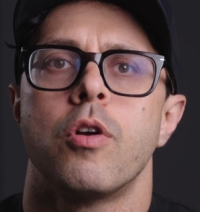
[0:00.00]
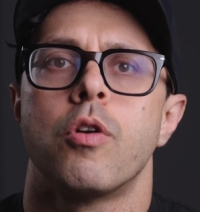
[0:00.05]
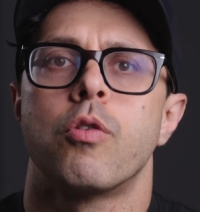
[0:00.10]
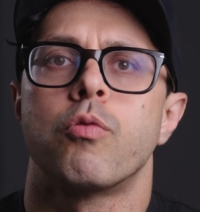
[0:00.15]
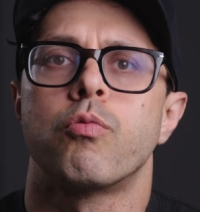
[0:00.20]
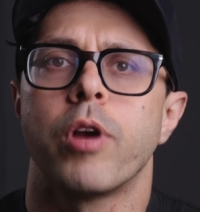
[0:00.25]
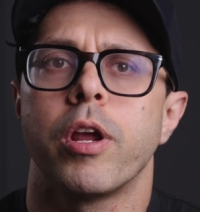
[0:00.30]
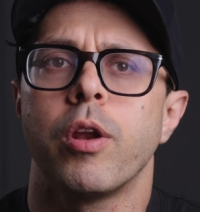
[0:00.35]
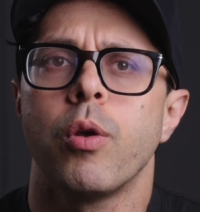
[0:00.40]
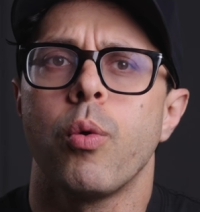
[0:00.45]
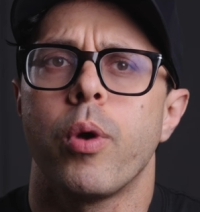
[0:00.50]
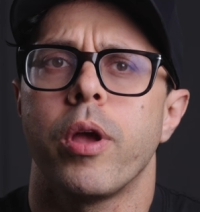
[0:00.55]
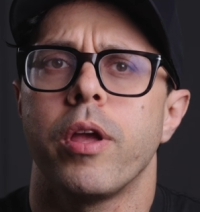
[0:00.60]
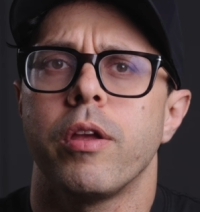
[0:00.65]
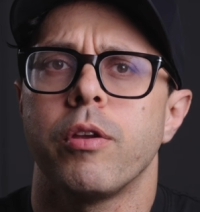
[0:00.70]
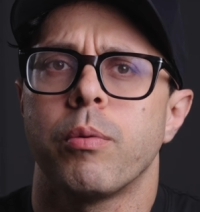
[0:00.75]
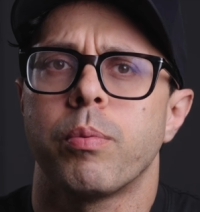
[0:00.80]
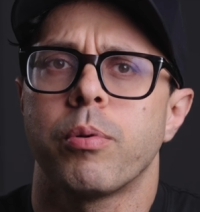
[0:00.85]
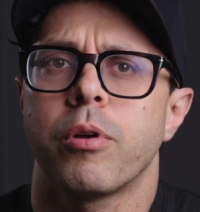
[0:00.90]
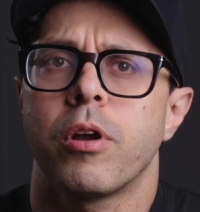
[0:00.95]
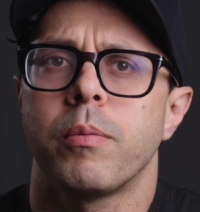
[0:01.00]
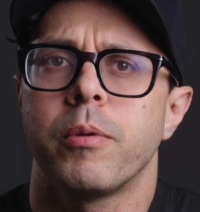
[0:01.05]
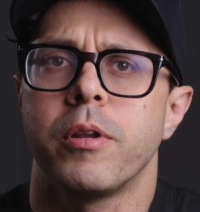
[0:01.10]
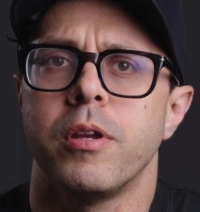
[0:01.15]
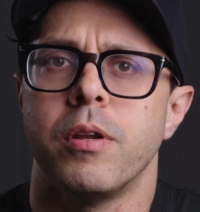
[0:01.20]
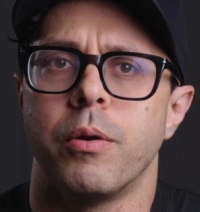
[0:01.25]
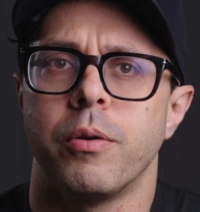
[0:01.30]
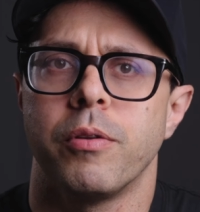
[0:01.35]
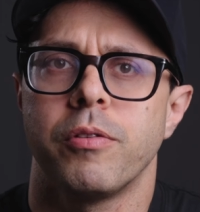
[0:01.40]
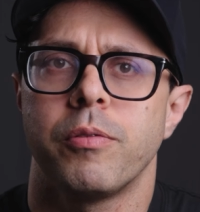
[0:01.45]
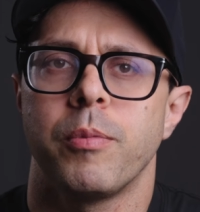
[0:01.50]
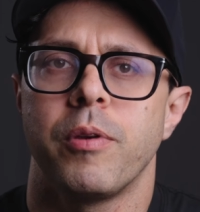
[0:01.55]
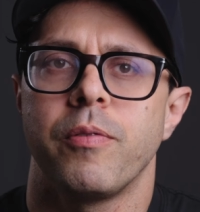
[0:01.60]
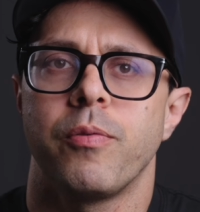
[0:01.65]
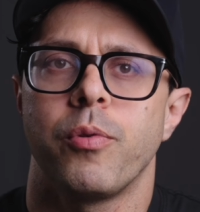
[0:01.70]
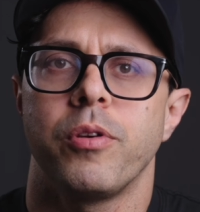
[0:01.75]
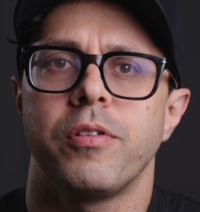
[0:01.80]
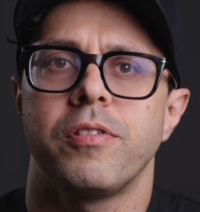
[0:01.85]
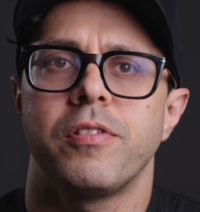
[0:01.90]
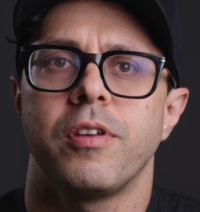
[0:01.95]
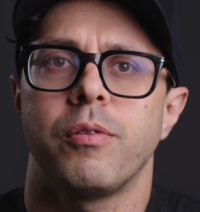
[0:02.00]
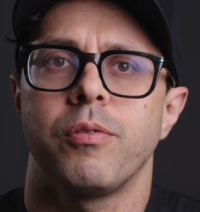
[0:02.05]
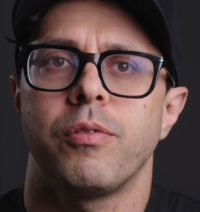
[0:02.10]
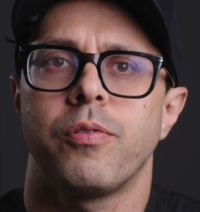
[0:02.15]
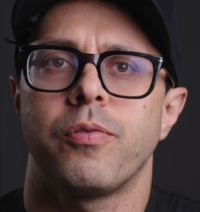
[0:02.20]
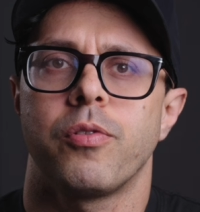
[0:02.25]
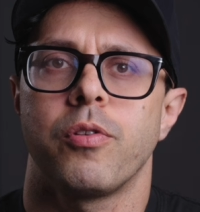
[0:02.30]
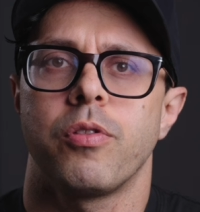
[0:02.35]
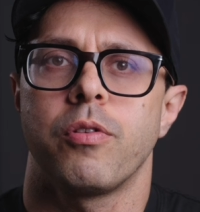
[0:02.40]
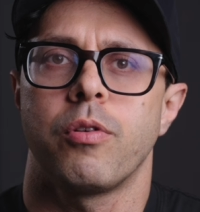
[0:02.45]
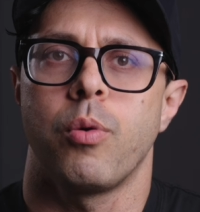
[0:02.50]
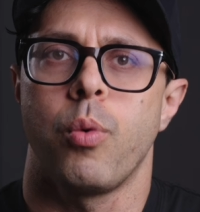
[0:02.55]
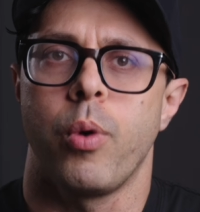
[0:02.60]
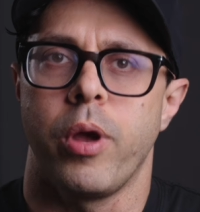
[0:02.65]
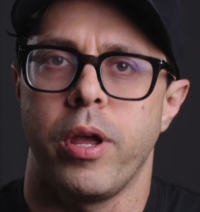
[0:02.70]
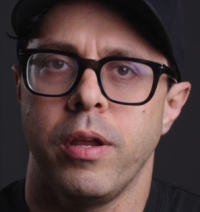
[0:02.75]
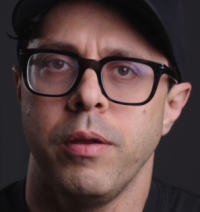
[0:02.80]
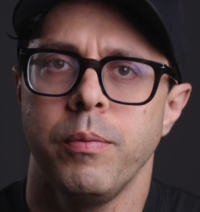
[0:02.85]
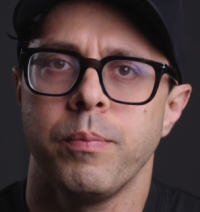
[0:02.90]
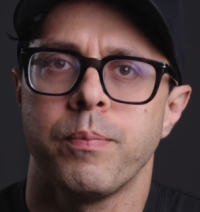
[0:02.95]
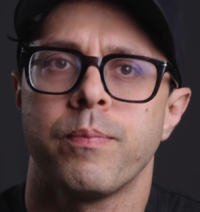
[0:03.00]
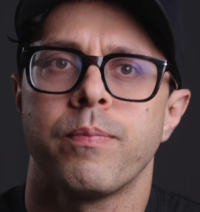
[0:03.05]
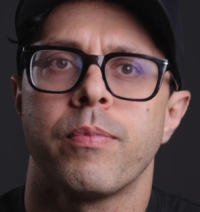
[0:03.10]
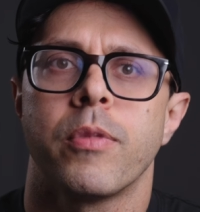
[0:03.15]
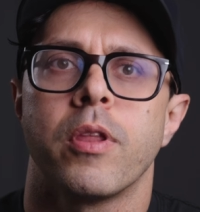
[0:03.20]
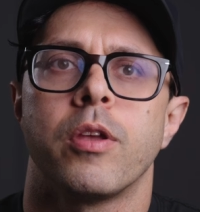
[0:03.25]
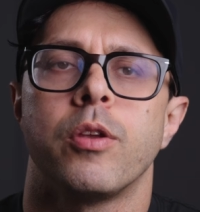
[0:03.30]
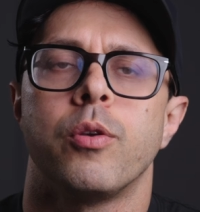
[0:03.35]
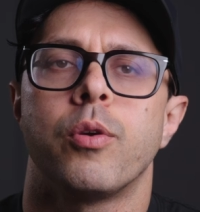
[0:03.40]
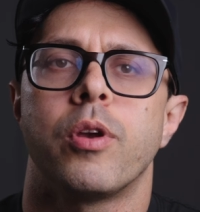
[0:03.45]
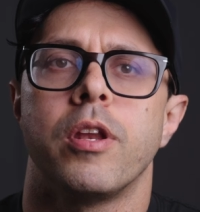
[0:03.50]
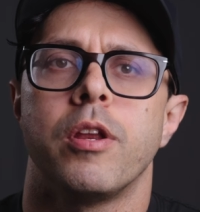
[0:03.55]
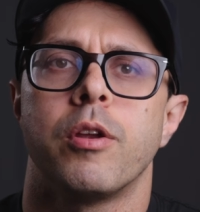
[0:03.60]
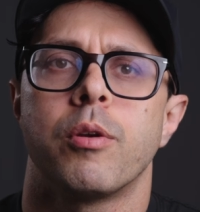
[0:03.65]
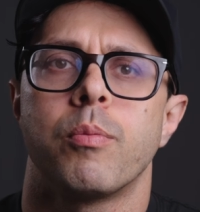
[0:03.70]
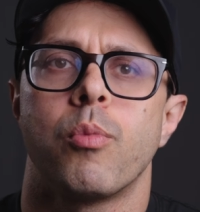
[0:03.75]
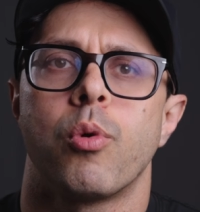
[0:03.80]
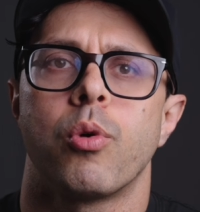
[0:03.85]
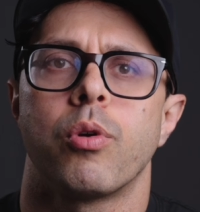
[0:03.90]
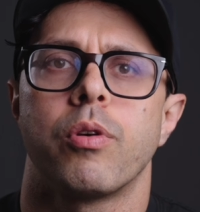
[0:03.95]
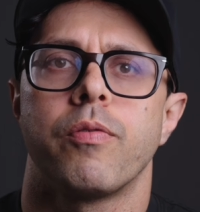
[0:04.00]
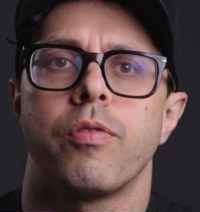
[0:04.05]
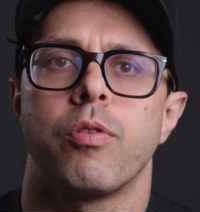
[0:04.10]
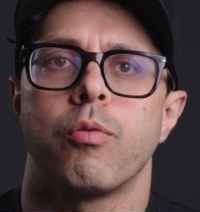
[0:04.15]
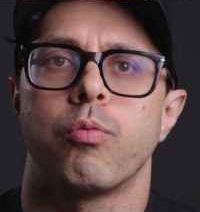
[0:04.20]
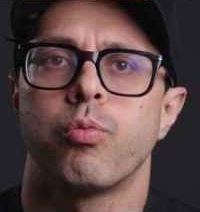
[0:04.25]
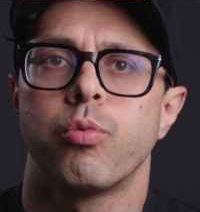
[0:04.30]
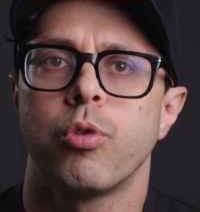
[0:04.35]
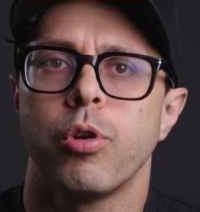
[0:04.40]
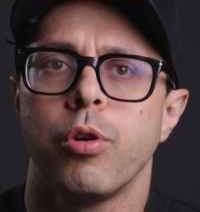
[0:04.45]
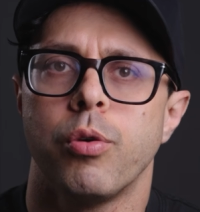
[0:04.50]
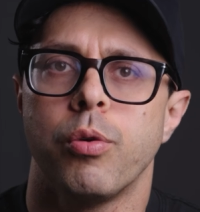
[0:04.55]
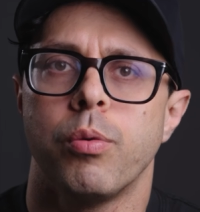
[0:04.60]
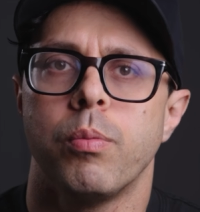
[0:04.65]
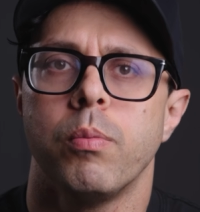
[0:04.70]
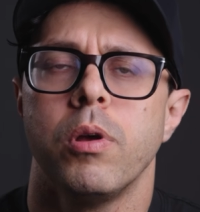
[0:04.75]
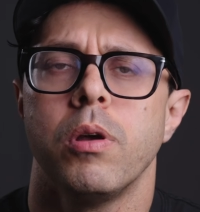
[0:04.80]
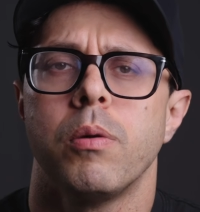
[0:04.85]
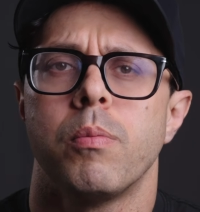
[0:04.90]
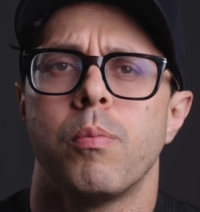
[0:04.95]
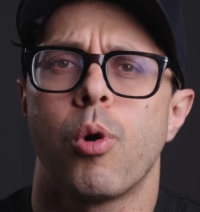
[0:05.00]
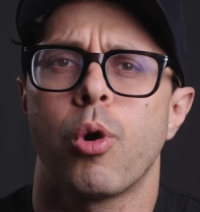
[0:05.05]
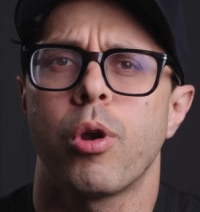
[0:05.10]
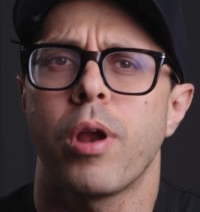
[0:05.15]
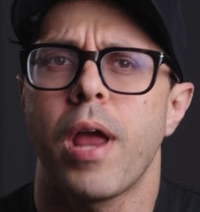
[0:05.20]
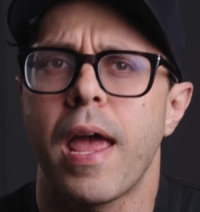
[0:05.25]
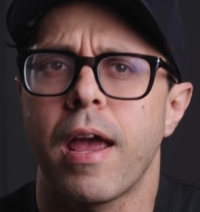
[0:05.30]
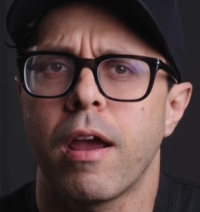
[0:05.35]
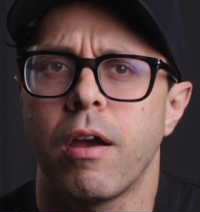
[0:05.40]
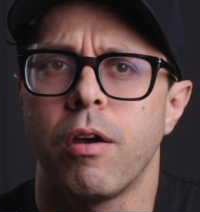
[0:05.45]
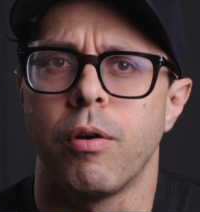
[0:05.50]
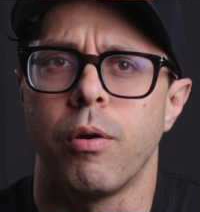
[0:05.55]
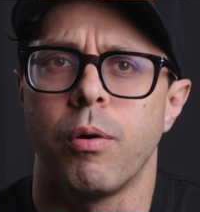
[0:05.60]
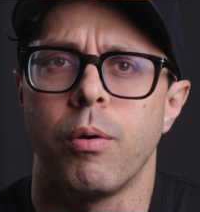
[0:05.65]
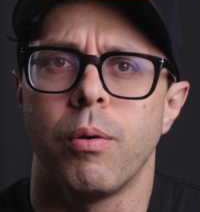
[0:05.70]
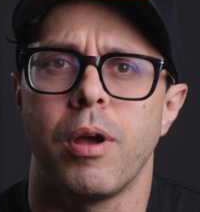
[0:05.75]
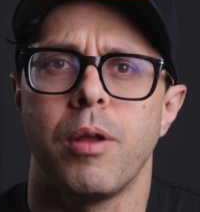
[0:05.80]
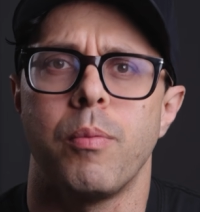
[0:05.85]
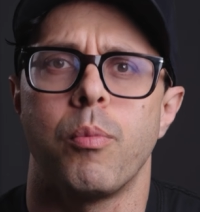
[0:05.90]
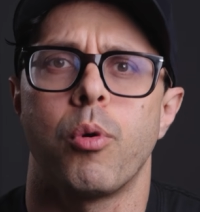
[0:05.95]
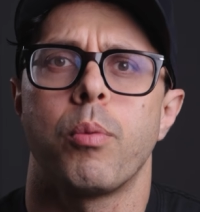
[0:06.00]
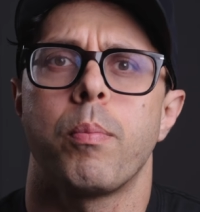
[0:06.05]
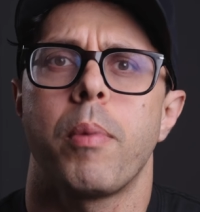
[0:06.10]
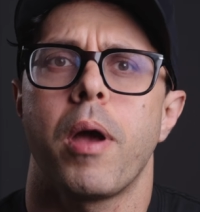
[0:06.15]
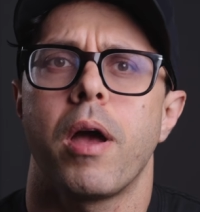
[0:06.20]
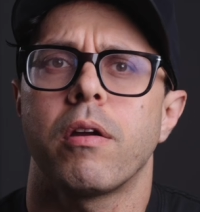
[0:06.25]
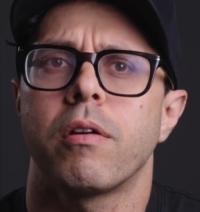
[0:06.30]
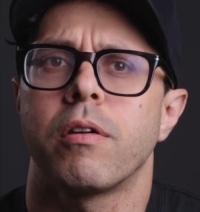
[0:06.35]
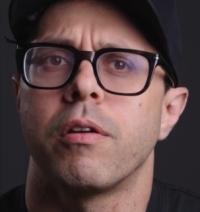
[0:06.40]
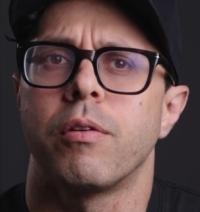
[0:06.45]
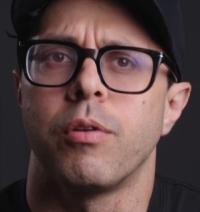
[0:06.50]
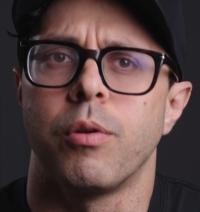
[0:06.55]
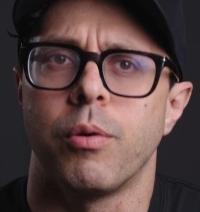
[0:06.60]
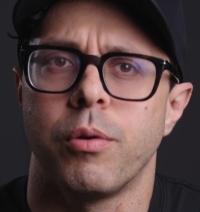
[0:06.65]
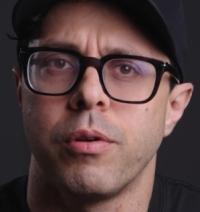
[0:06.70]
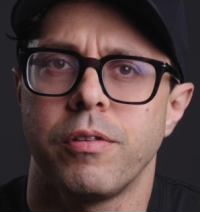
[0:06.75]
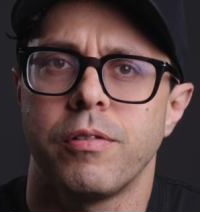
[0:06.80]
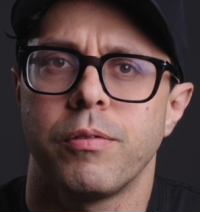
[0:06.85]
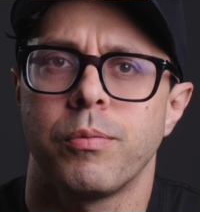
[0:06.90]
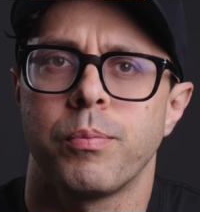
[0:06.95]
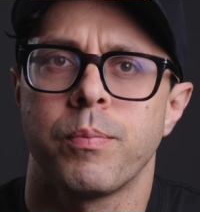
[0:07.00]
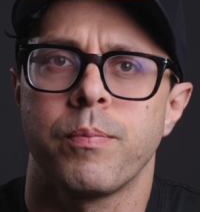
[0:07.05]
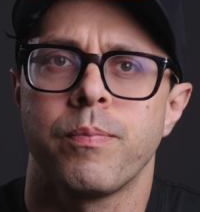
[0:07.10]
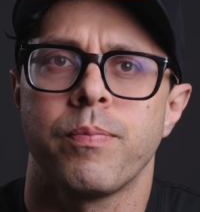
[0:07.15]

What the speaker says: Right away, you'll probably notice my voice sounds further away. You can hear more of the room, more echo, and more background noise.